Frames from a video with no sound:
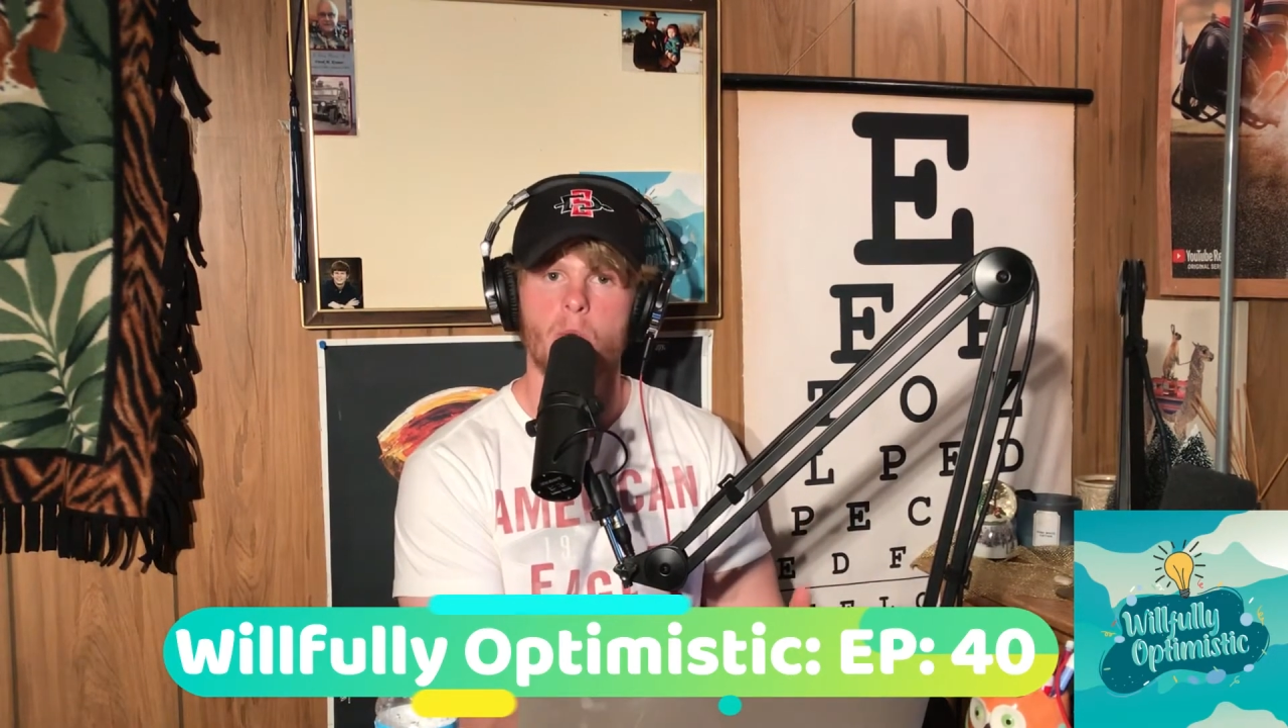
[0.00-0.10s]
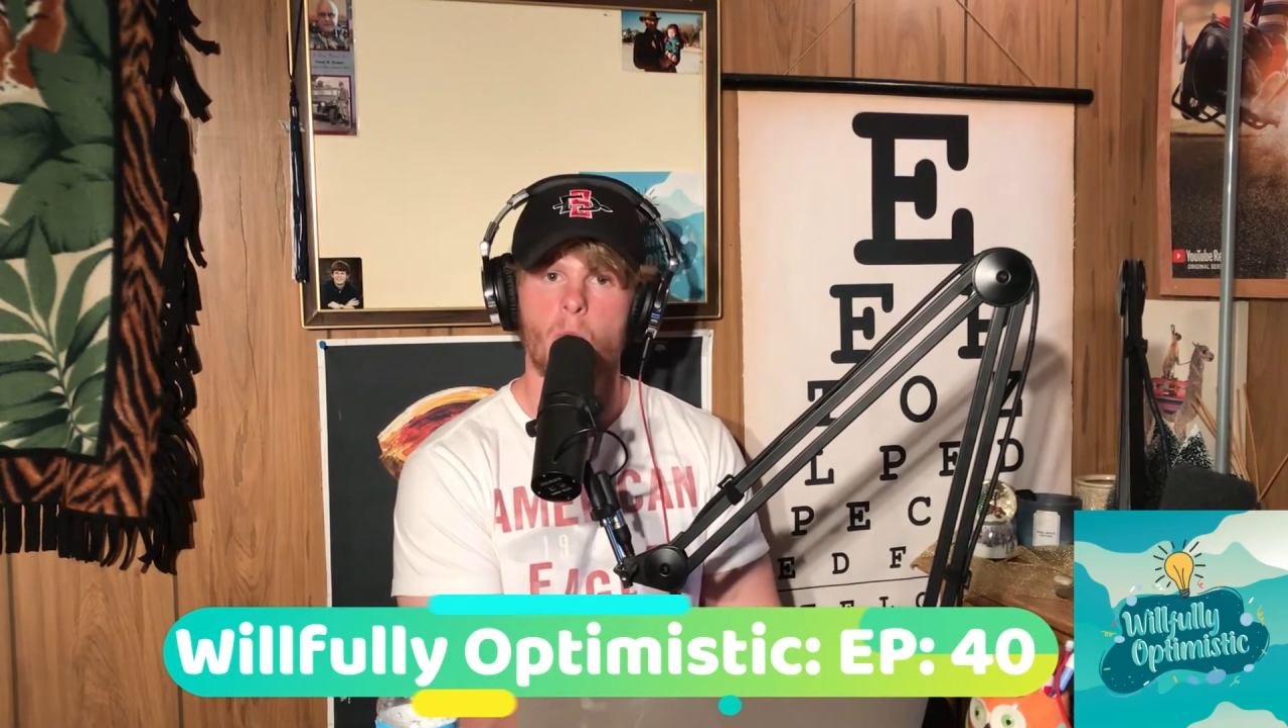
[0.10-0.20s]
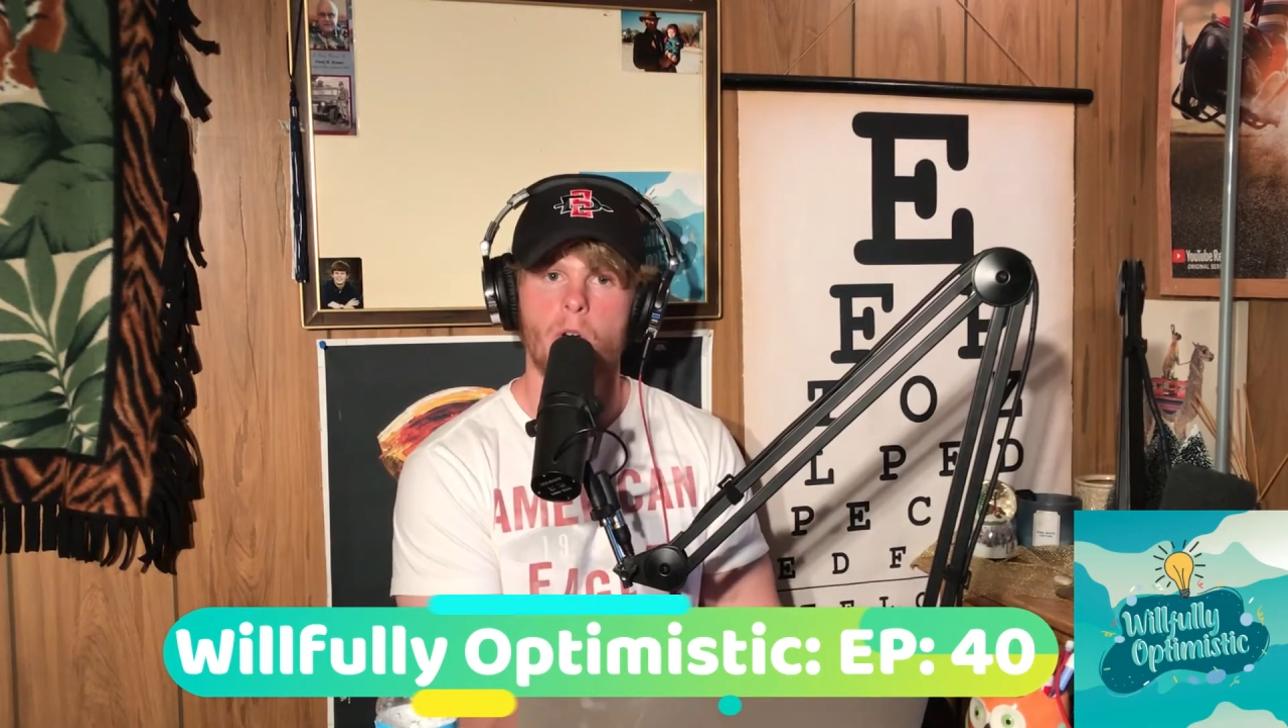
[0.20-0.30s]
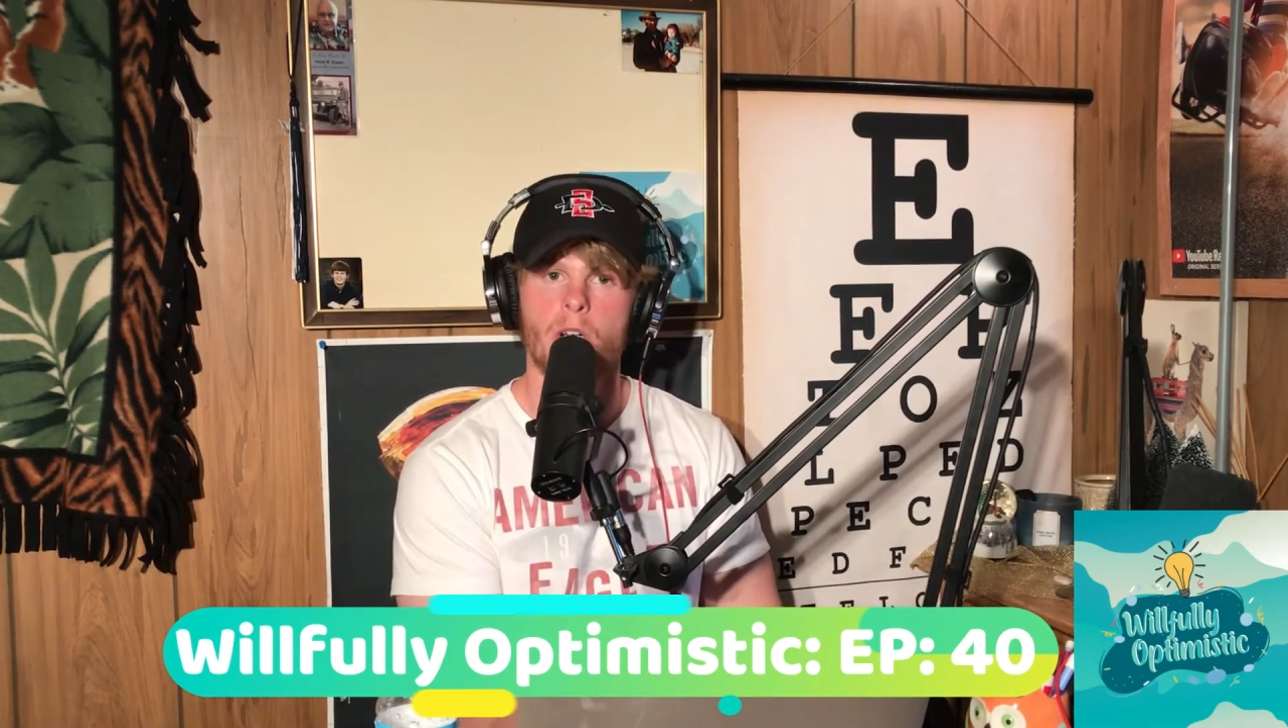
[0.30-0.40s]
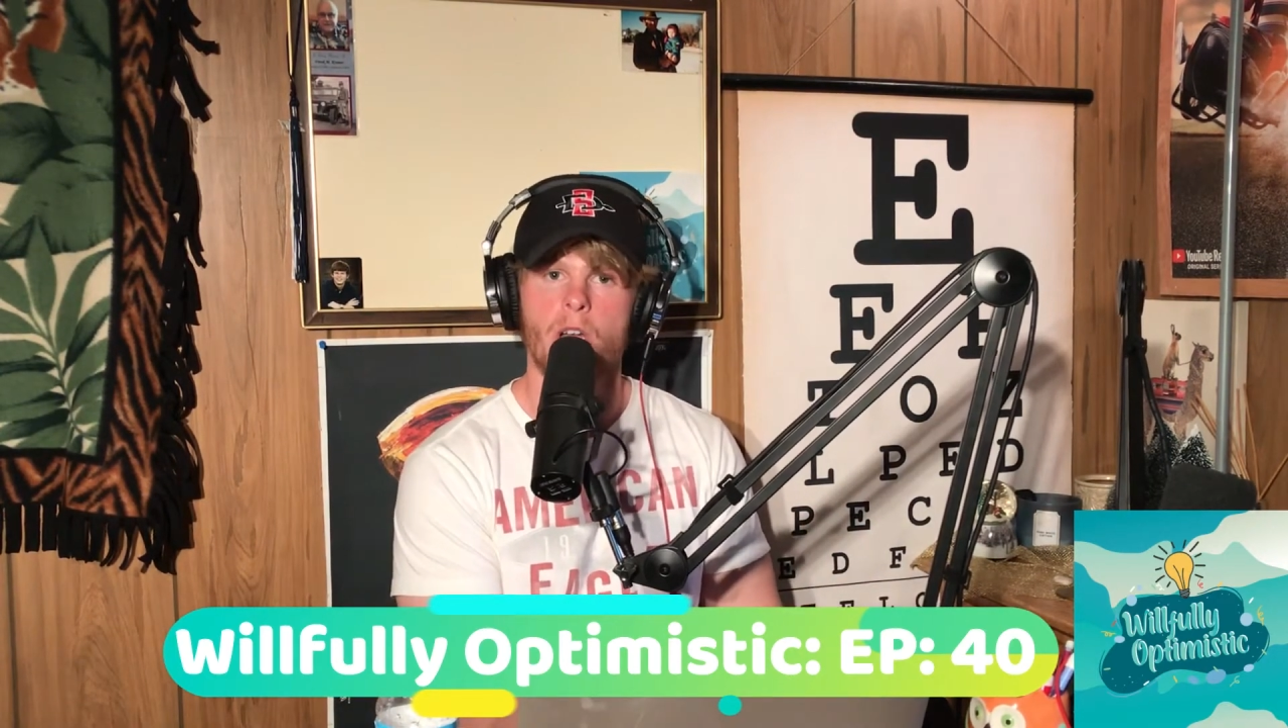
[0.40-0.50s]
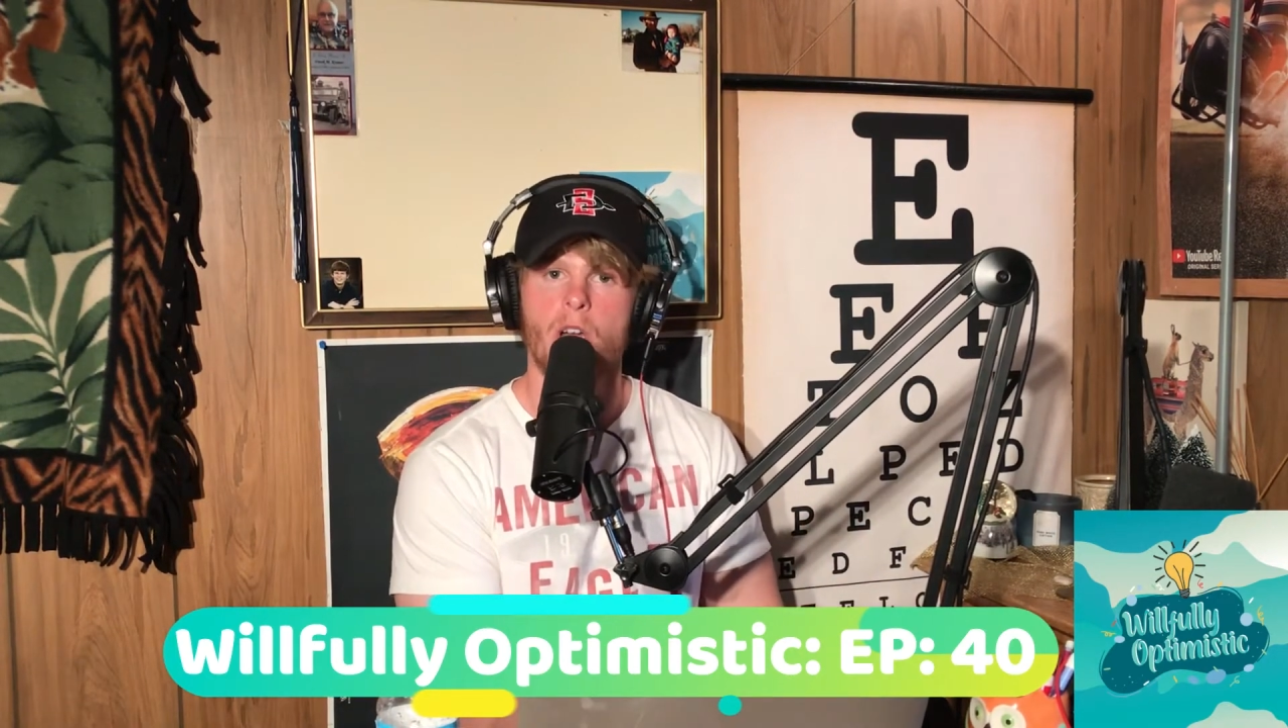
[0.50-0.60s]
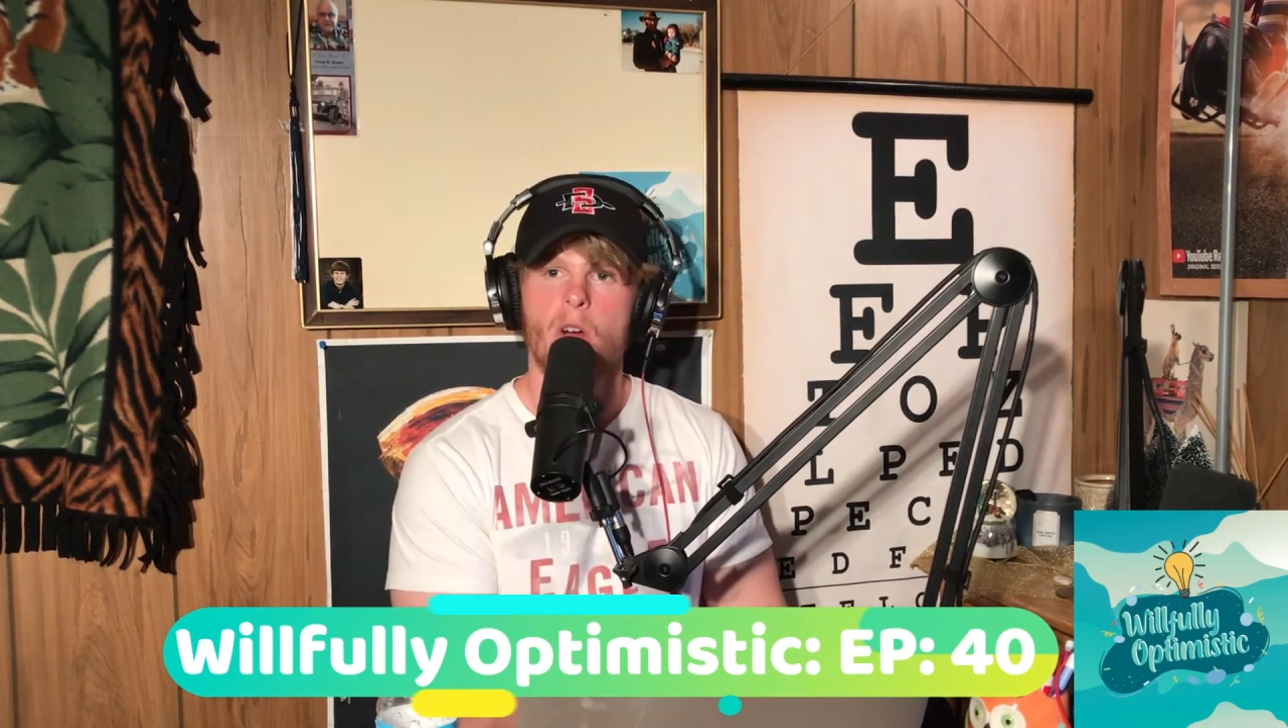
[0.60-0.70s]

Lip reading: work.